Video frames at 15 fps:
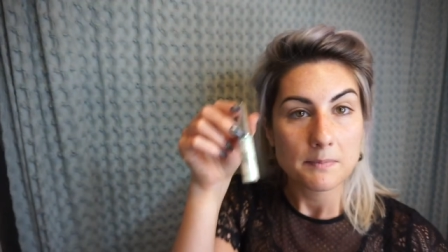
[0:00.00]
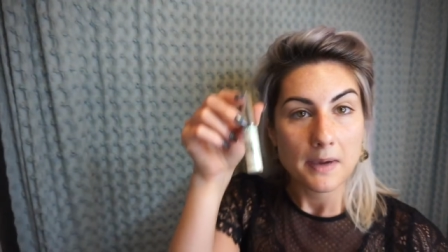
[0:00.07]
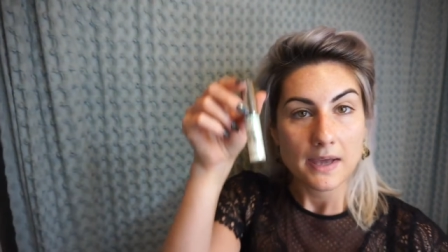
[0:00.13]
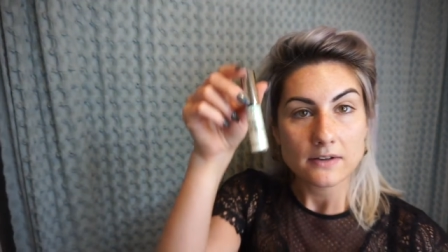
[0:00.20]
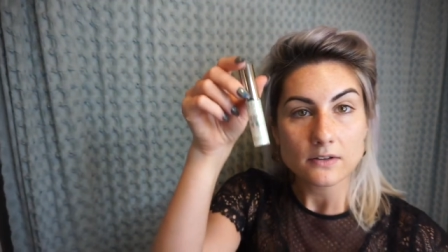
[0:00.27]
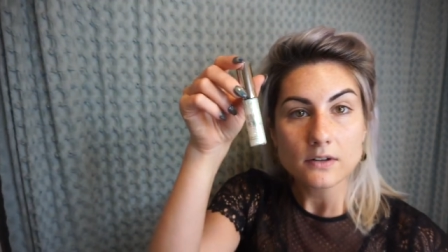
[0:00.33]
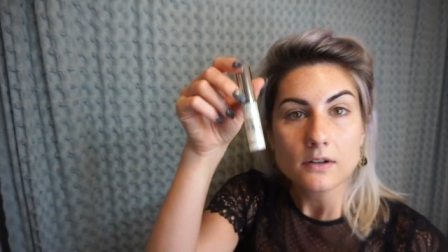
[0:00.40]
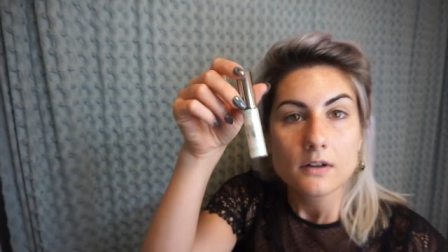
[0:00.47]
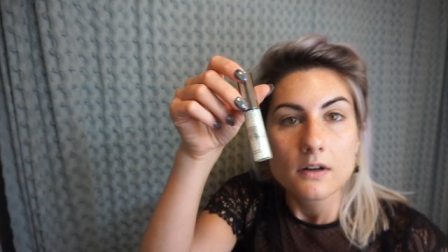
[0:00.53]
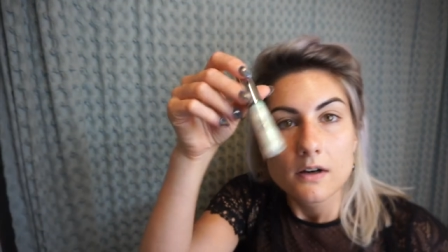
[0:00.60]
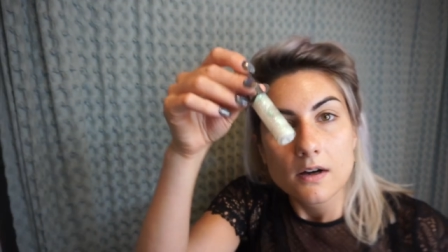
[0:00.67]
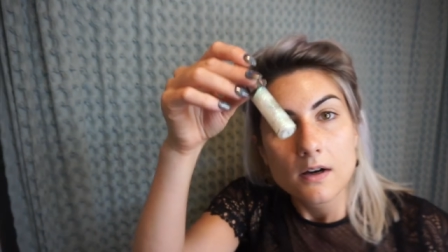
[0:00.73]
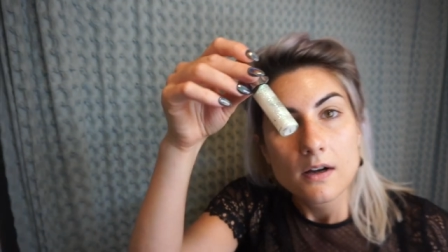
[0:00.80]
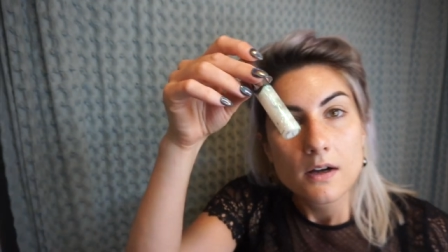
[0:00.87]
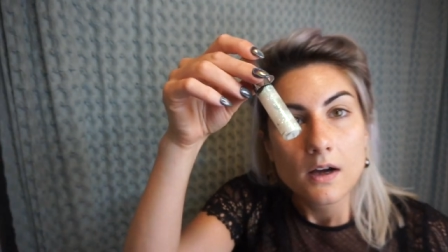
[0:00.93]
metal
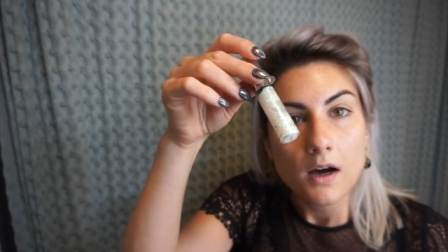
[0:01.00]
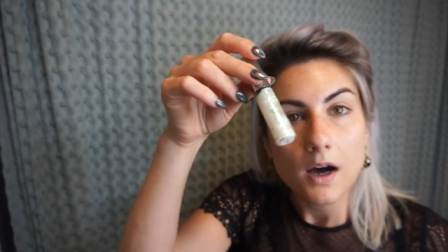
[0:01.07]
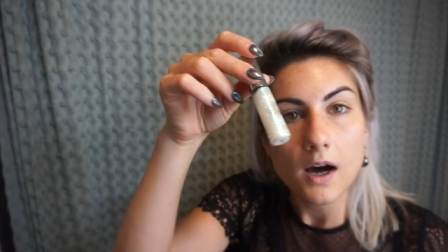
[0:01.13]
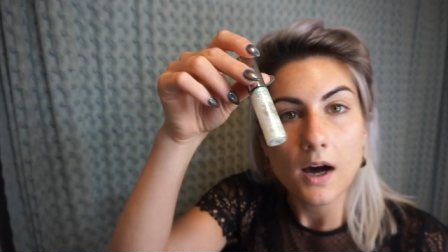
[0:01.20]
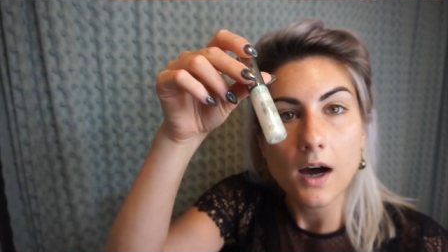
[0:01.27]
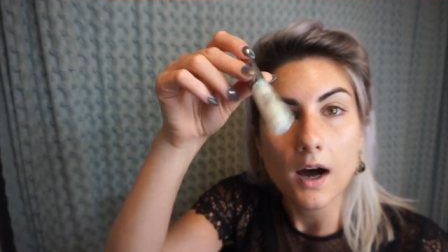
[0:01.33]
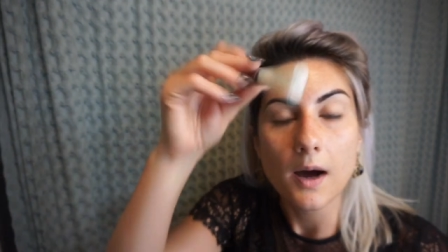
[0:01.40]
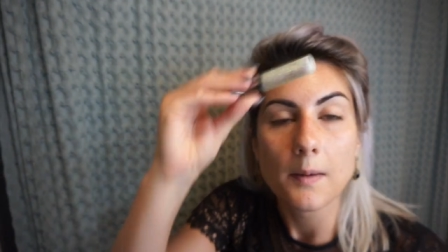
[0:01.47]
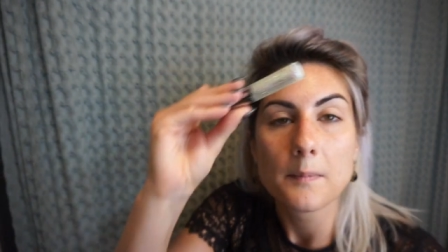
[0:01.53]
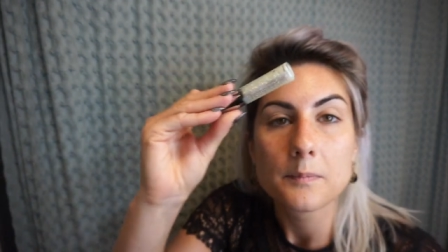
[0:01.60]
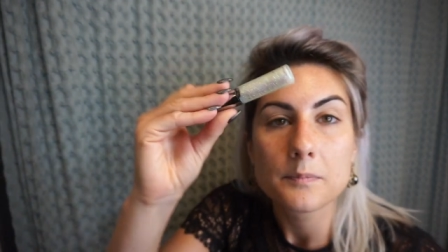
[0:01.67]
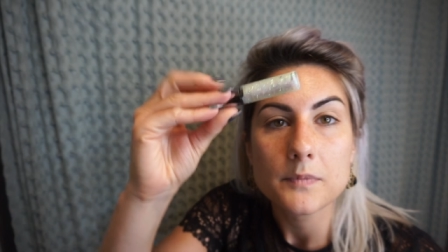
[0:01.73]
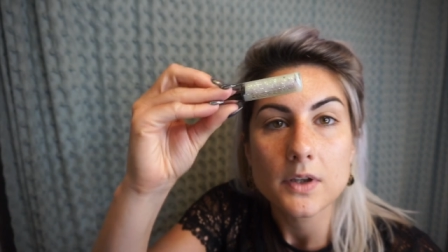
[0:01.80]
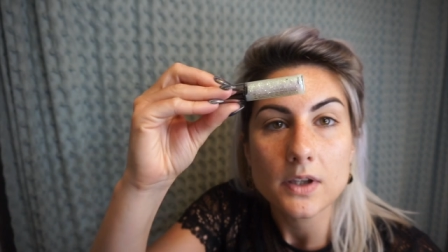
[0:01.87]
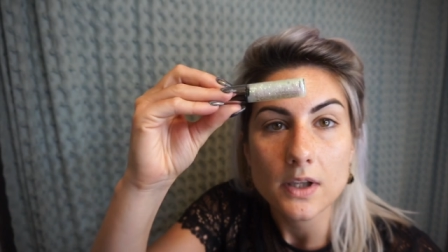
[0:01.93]

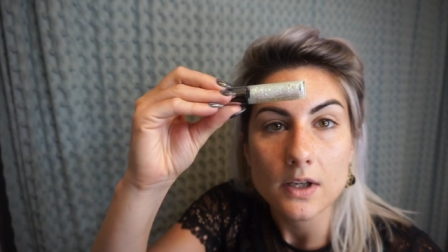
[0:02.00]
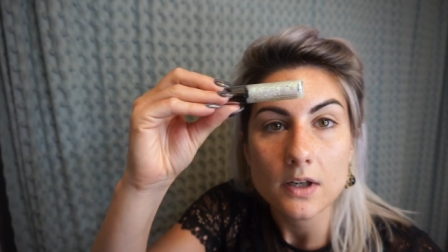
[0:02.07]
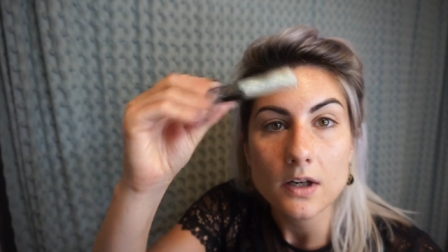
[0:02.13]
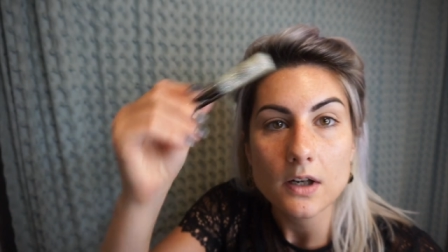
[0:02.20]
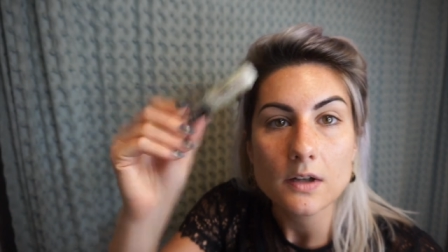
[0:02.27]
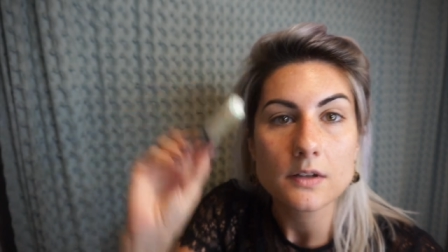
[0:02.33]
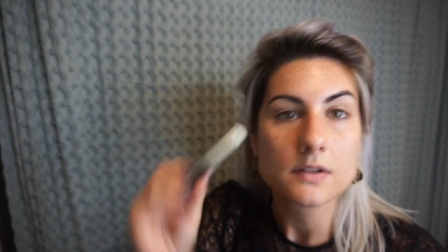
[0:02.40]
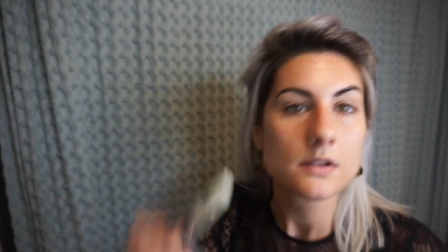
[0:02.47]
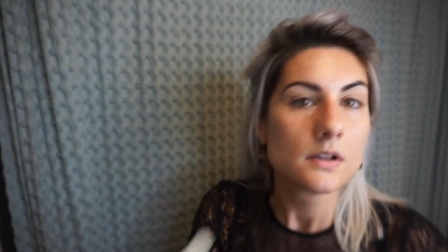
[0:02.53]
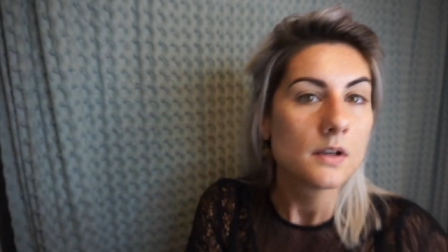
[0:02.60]
glitter,